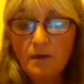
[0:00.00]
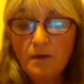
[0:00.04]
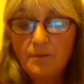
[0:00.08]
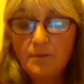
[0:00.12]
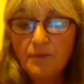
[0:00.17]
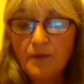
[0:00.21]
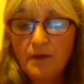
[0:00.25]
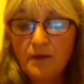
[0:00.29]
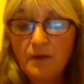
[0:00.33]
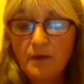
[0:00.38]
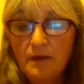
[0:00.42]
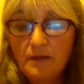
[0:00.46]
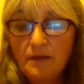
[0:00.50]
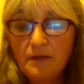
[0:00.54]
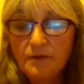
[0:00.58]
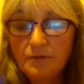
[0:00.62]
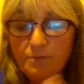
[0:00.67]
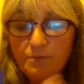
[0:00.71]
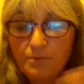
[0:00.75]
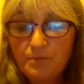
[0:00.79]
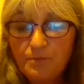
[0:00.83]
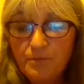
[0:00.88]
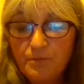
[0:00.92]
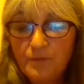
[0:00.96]
That is,
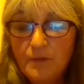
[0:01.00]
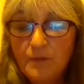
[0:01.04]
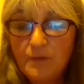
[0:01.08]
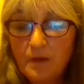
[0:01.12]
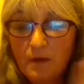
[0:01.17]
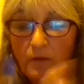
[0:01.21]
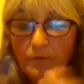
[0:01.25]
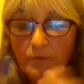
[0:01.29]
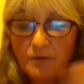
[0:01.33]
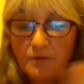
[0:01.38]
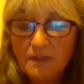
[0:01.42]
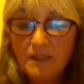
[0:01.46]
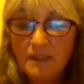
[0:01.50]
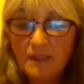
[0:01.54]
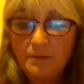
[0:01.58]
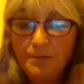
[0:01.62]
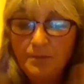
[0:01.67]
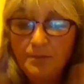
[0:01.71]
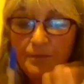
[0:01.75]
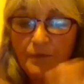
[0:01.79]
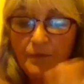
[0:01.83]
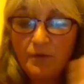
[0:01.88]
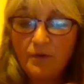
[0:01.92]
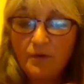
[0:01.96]
obviously,
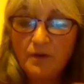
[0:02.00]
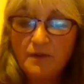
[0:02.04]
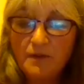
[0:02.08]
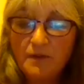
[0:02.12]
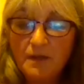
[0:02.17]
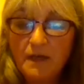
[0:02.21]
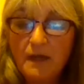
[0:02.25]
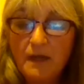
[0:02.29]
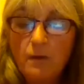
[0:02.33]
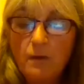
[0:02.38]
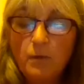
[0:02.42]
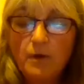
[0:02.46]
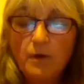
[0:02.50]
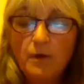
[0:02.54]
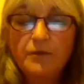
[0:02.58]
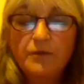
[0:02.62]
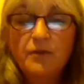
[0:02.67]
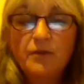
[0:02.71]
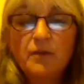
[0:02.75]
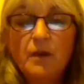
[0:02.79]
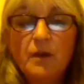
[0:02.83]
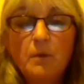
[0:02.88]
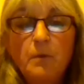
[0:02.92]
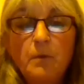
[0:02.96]
there are the networks
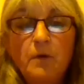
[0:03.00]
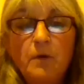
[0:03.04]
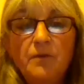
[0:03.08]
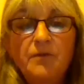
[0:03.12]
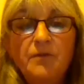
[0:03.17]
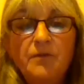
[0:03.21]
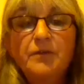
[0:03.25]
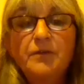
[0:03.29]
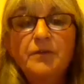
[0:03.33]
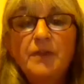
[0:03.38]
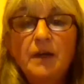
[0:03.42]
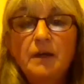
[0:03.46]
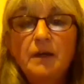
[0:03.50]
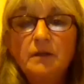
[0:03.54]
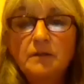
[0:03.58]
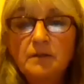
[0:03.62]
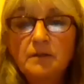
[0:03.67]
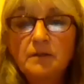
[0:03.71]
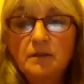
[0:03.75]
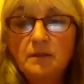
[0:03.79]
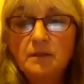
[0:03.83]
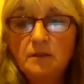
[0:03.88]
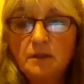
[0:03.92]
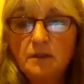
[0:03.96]
that come off of that
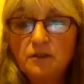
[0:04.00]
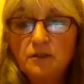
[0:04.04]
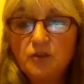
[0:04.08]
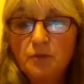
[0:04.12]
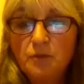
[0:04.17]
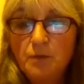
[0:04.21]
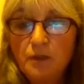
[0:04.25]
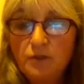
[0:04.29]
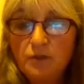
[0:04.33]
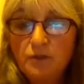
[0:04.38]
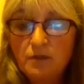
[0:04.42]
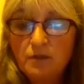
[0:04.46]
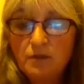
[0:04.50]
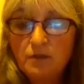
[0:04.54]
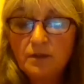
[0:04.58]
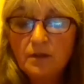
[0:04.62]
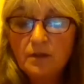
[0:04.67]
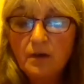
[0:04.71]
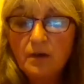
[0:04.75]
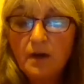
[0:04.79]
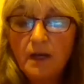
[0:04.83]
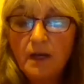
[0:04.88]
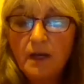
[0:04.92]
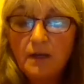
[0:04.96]
into the distribution
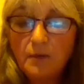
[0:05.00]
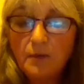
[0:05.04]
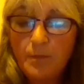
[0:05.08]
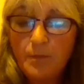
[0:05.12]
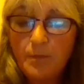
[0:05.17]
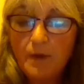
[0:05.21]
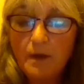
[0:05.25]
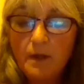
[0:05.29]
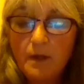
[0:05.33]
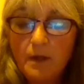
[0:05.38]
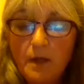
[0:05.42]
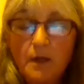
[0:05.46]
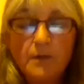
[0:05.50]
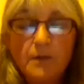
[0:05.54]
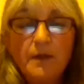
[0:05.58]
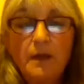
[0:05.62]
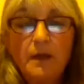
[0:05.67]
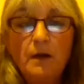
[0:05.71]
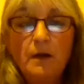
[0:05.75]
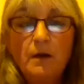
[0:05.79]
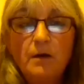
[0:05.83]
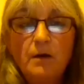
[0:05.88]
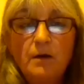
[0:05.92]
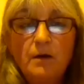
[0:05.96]
side, but they
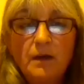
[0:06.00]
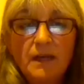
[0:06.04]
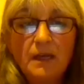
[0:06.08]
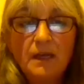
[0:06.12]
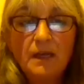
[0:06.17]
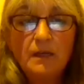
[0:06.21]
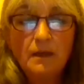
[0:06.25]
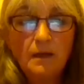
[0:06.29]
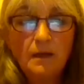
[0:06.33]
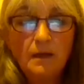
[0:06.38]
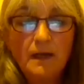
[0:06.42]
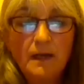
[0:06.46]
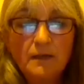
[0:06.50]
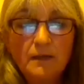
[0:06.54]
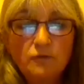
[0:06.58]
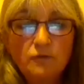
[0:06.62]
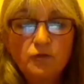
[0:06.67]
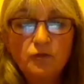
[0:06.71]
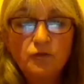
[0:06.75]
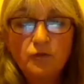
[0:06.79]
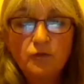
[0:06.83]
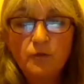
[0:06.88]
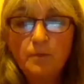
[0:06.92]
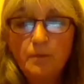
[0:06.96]
are, again,
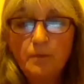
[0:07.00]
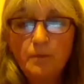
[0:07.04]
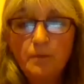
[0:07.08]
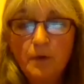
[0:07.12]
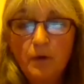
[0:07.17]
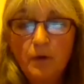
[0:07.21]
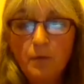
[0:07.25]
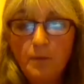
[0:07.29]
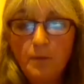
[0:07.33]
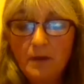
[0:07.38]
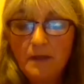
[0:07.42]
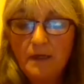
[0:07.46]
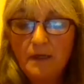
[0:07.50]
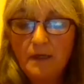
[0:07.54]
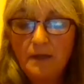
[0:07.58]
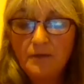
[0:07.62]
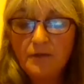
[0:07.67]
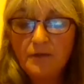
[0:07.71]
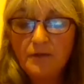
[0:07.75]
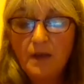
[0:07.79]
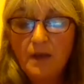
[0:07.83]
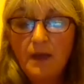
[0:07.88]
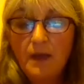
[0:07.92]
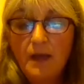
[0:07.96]
natural
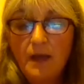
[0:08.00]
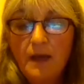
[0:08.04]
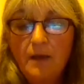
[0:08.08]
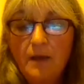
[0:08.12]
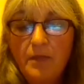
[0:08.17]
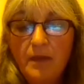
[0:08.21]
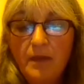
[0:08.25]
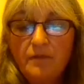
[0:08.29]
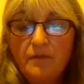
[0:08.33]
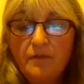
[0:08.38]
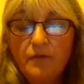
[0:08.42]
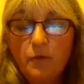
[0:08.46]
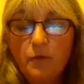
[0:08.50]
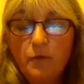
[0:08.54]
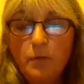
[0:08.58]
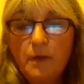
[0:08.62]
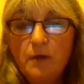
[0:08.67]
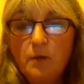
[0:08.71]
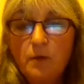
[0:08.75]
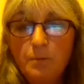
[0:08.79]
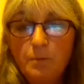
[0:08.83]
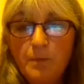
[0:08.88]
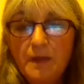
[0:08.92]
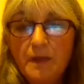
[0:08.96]
monopolies. And therefore, we
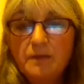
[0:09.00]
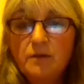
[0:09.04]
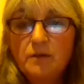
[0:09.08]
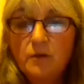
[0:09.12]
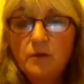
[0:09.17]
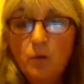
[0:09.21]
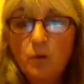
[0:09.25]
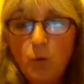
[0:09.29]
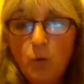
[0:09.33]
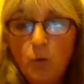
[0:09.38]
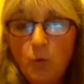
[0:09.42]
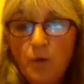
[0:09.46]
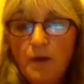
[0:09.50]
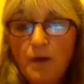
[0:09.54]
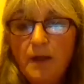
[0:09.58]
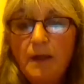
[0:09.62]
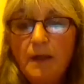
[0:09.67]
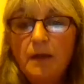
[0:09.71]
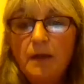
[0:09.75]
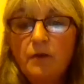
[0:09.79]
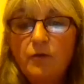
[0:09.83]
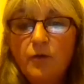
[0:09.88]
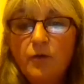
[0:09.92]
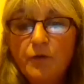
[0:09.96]
could better
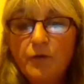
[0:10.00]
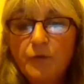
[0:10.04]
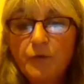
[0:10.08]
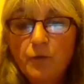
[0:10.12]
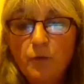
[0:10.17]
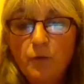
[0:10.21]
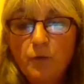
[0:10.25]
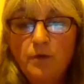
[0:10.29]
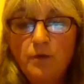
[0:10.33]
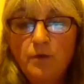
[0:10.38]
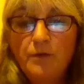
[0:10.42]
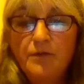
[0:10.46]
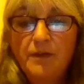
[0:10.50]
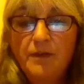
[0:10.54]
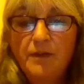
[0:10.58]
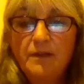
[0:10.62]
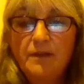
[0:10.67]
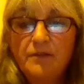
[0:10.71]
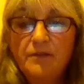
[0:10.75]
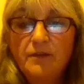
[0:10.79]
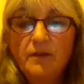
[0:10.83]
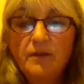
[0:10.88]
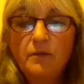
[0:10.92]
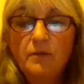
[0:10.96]
coordinate across all of
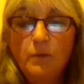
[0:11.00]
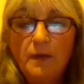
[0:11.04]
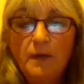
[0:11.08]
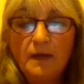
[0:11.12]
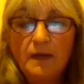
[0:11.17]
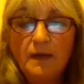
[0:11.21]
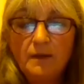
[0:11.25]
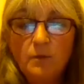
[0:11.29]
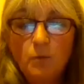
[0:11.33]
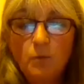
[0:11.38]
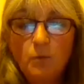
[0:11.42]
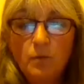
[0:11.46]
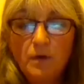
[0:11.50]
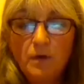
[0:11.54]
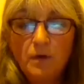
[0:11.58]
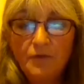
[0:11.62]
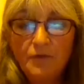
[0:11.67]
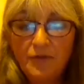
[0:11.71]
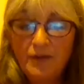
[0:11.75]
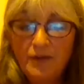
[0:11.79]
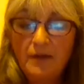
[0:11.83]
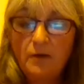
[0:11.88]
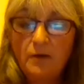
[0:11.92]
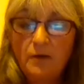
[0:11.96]
this if we had one
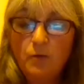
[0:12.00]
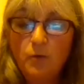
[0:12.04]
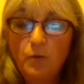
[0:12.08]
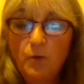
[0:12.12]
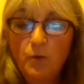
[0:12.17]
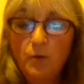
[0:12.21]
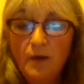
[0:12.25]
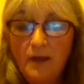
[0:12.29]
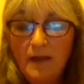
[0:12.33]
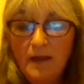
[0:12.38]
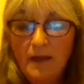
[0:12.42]
single